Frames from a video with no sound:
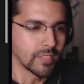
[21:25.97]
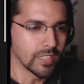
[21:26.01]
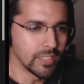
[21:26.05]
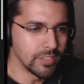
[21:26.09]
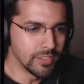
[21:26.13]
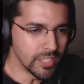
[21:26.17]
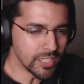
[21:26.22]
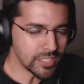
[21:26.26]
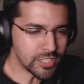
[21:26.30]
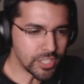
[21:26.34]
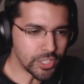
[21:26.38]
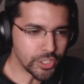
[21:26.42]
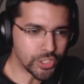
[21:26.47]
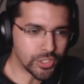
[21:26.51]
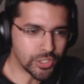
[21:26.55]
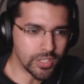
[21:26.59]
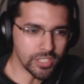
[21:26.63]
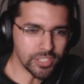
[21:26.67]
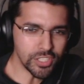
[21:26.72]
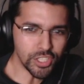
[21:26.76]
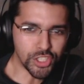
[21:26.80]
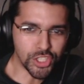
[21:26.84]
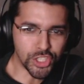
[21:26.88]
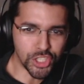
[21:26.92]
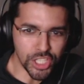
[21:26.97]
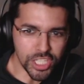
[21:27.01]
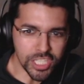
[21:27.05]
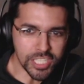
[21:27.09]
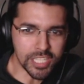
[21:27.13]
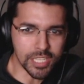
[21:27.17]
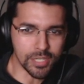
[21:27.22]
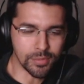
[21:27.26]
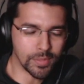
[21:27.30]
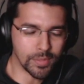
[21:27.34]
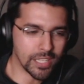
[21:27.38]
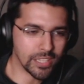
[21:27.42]
And this is
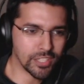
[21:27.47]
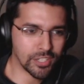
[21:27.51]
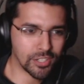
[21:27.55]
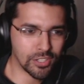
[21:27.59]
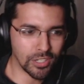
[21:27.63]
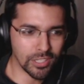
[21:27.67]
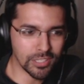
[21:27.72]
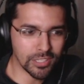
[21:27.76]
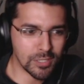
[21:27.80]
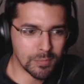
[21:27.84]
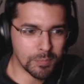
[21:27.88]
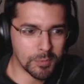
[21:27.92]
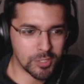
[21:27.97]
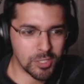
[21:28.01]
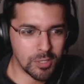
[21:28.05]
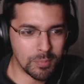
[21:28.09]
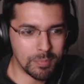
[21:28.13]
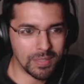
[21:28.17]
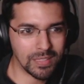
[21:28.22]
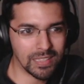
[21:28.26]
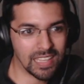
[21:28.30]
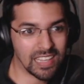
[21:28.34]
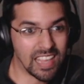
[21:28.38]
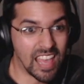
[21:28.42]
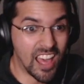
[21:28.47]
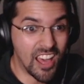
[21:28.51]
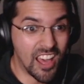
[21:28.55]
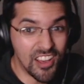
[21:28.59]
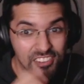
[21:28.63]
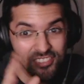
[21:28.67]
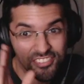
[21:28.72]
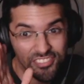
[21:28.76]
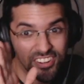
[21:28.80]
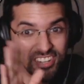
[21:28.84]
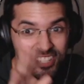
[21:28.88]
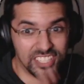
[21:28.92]
Shiki, right? The girl is supposed to be like,
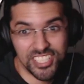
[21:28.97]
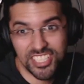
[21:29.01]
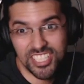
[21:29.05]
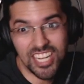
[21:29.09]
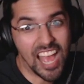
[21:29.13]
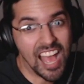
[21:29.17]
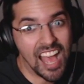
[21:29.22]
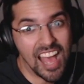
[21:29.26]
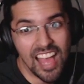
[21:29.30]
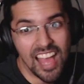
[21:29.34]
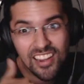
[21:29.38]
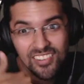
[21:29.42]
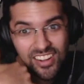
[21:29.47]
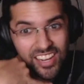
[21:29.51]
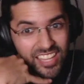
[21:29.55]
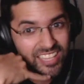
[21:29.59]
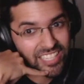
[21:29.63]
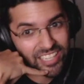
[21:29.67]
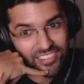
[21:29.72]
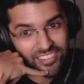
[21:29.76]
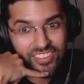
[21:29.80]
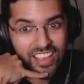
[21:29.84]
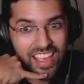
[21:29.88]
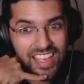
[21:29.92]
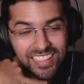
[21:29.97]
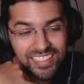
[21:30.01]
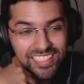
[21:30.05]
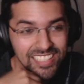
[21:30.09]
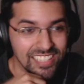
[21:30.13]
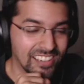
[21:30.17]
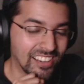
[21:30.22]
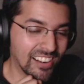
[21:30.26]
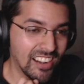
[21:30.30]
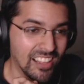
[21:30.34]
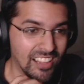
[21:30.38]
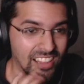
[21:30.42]
oh, for sure, right? Like Valley
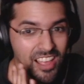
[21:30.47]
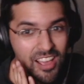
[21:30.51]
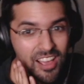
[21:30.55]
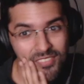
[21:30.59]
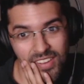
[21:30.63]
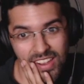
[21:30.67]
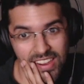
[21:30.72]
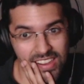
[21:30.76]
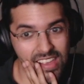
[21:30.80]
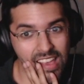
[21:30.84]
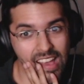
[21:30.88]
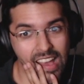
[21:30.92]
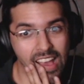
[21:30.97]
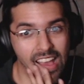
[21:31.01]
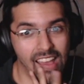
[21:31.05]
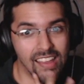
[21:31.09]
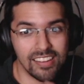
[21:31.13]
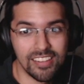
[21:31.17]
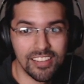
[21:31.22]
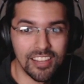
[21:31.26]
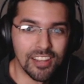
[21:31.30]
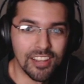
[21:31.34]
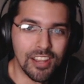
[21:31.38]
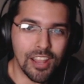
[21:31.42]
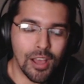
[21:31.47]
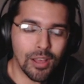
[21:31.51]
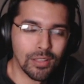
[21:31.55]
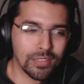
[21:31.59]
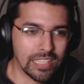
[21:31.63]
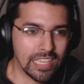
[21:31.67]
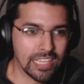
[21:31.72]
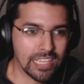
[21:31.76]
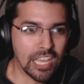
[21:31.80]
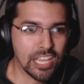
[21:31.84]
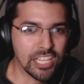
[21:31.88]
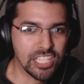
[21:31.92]
Girl, oh my god, you know?
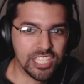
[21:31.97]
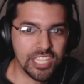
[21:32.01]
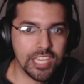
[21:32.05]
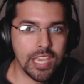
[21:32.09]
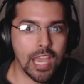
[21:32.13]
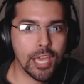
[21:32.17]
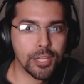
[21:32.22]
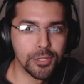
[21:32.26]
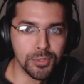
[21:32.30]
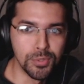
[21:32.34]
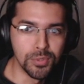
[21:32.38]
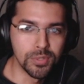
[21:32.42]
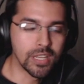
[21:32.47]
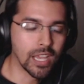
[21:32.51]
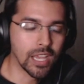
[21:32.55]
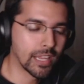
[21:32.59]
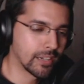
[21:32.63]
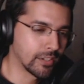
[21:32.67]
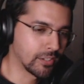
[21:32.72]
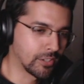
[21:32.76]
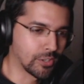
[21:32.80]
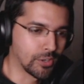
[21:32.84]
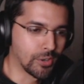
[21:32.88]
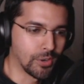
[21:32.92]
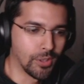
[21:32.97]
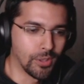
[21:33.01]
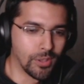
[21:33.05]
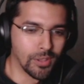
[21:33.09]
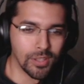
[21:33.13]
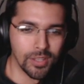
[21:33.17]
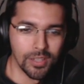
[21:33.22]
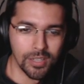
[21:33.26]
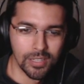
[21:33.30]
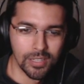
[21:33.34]
Like a Gyaru kind of girl.